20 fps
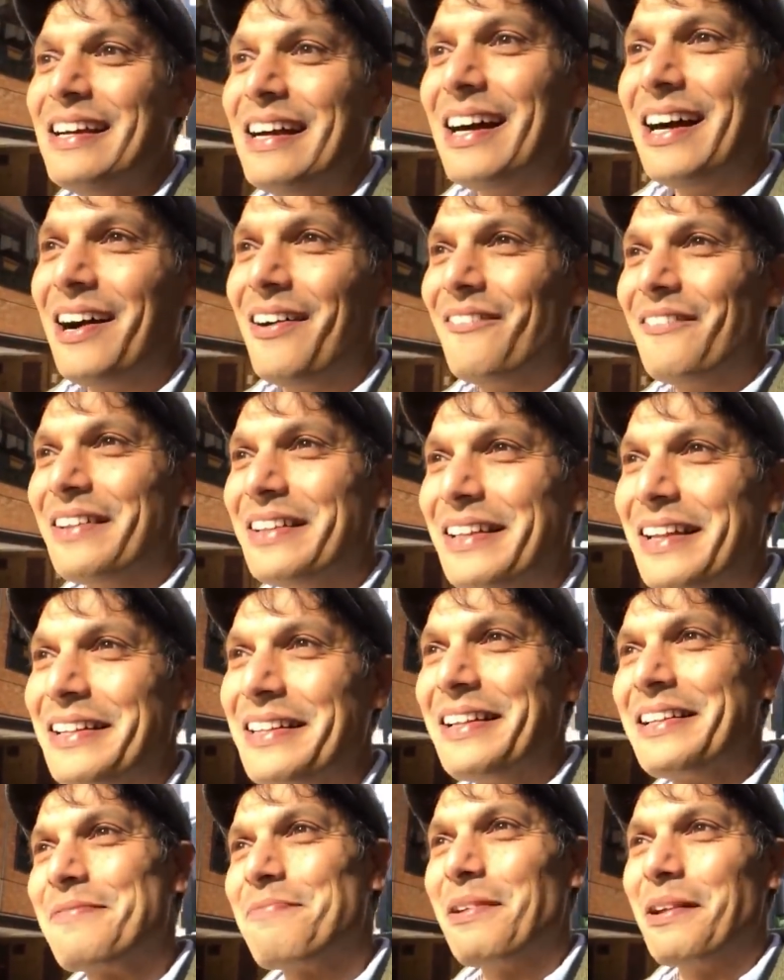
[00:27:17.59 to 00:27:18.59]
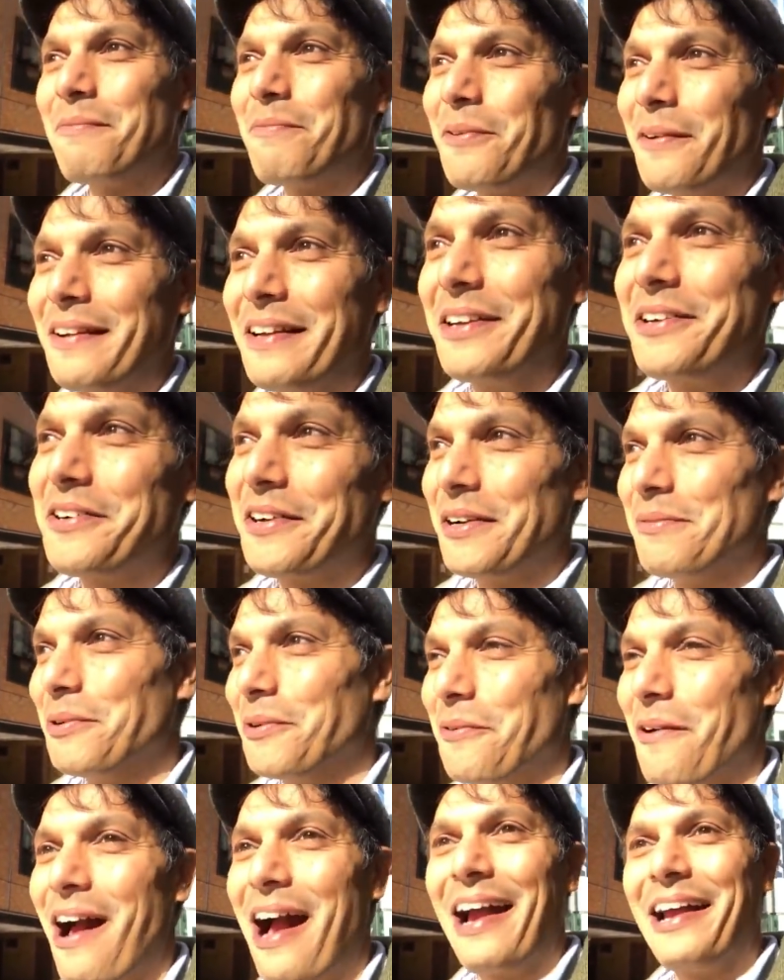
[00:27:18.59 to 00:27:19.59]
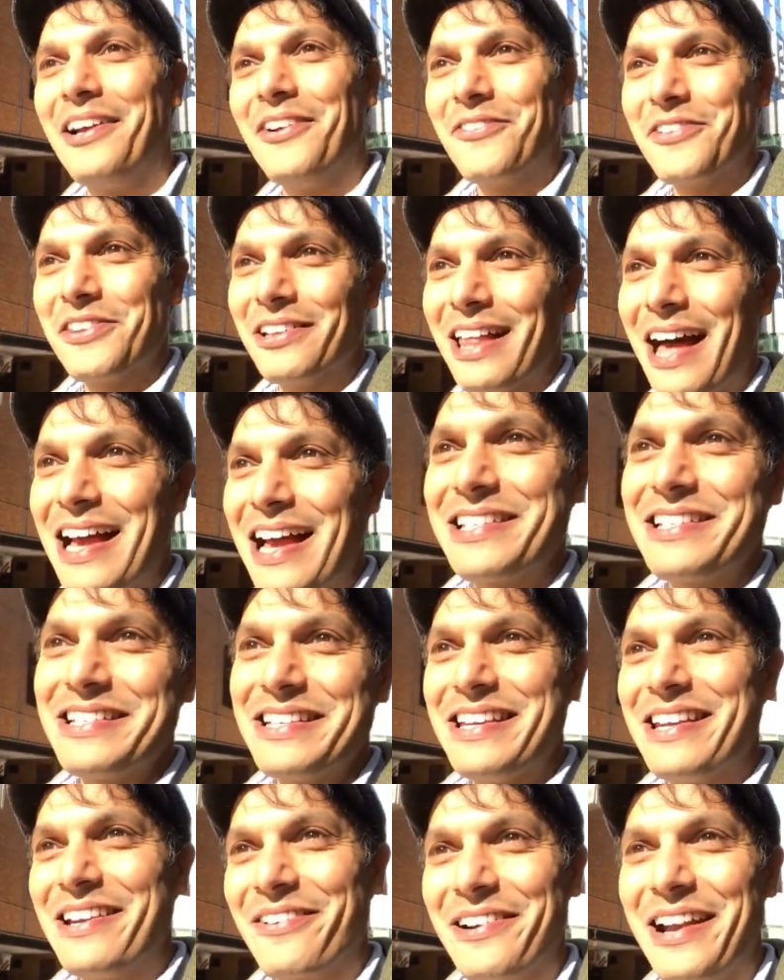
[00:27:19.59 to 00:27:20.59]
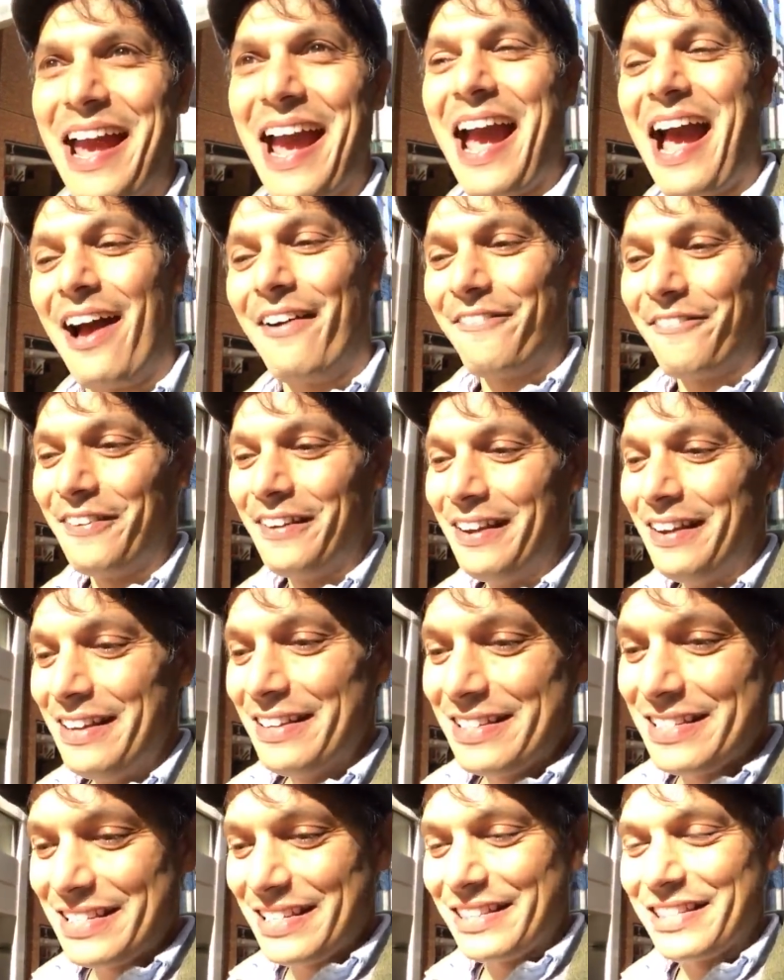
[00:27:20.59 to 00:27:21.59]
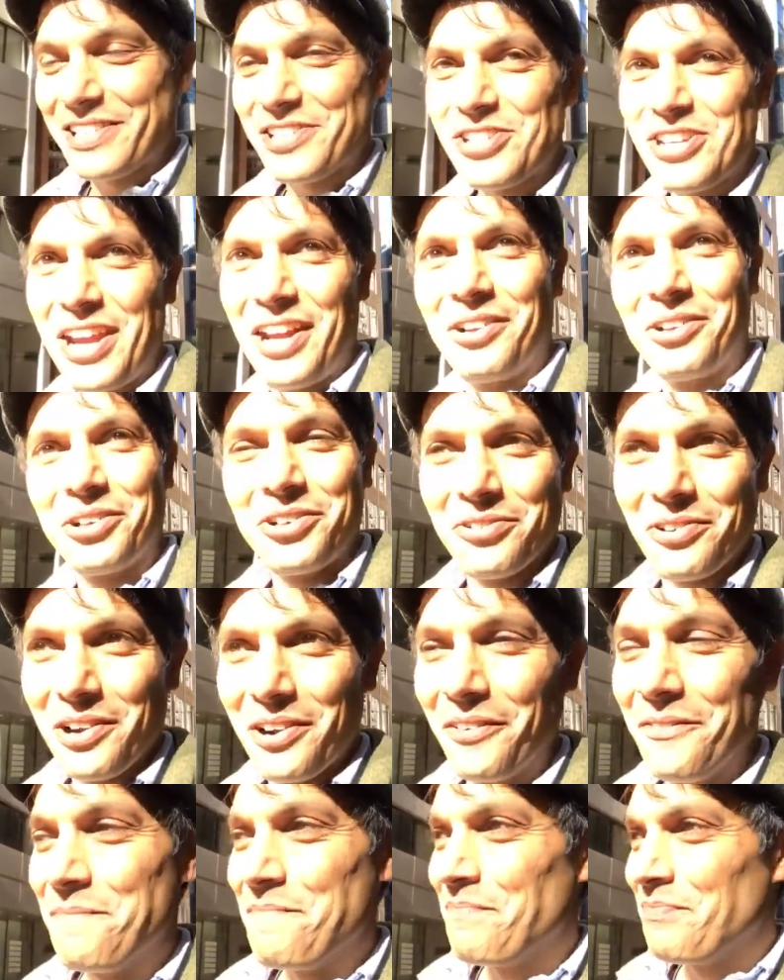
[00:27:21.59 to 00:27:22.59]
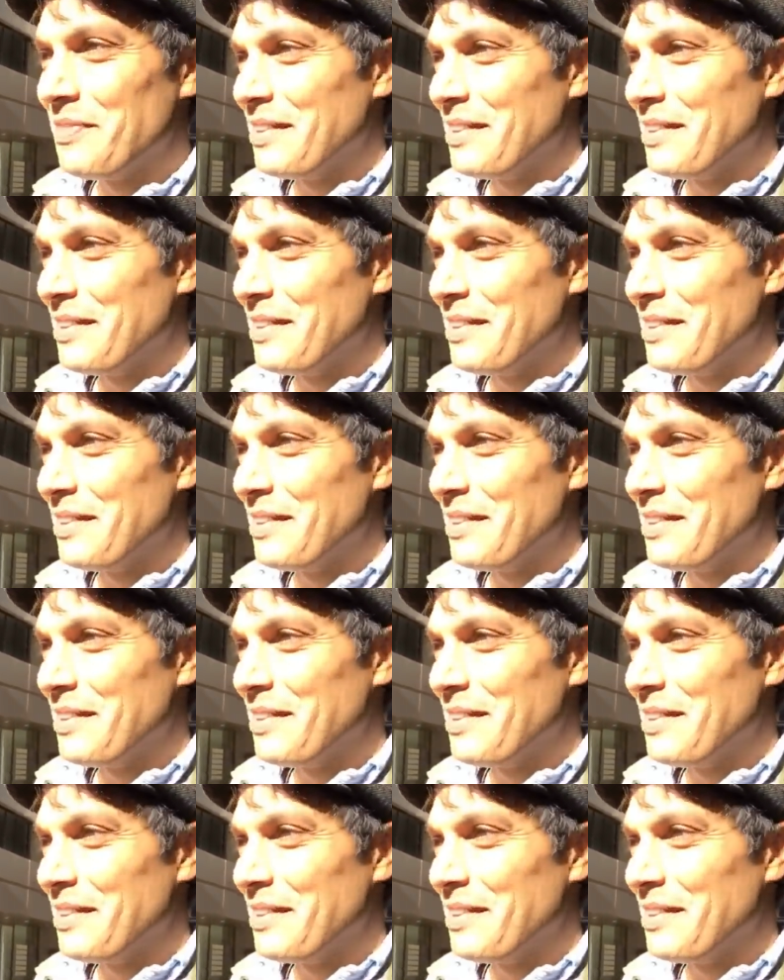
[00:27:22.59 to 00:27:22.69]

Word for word: um, it, has been a pretty incredible ride over the last year and a half to see this channel grow.